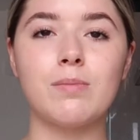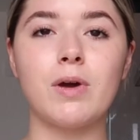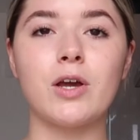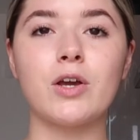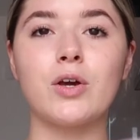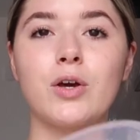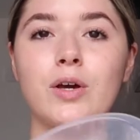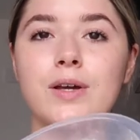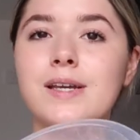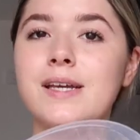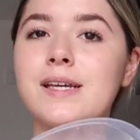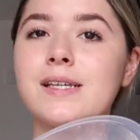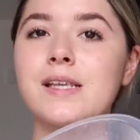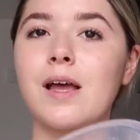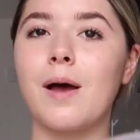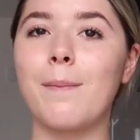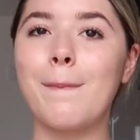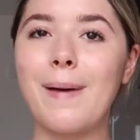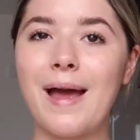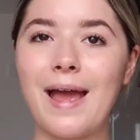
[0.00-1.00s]
my cookies
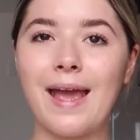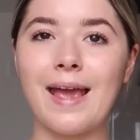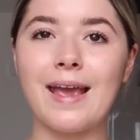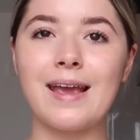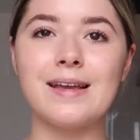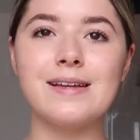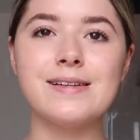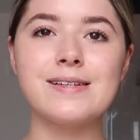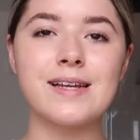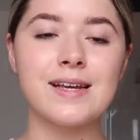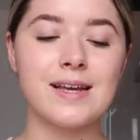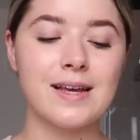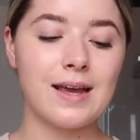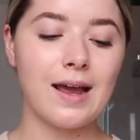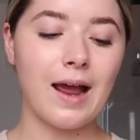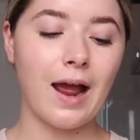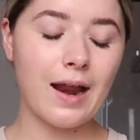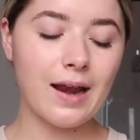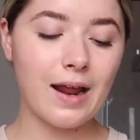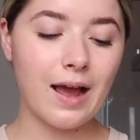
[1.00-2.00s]
are made
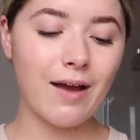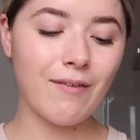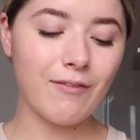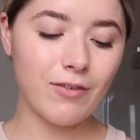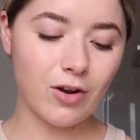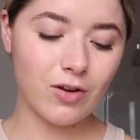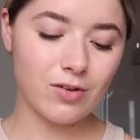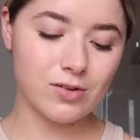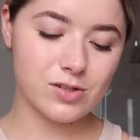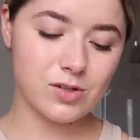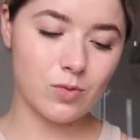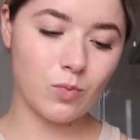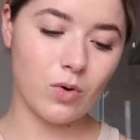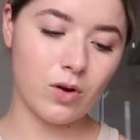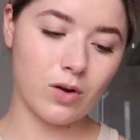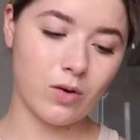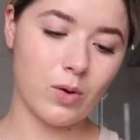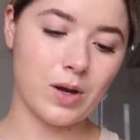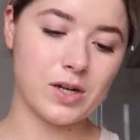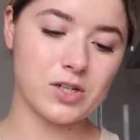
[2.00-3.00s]
and I haven't answered
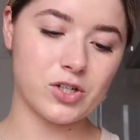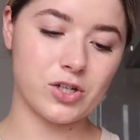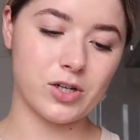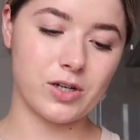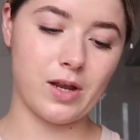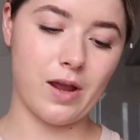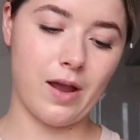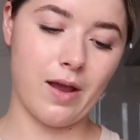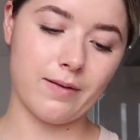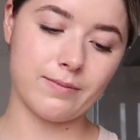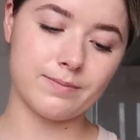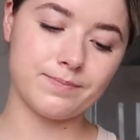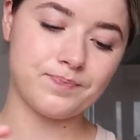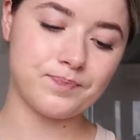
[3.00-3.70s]
one question yet.